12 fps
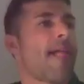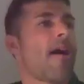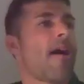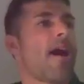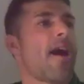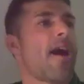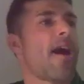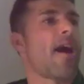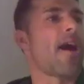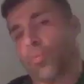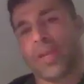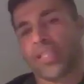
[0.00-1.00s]

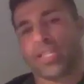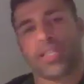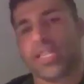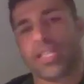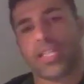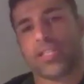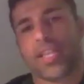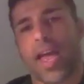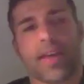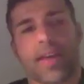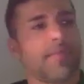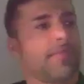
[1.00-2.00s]
And I still miss it to
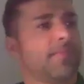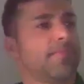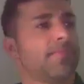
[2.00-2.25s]
this day.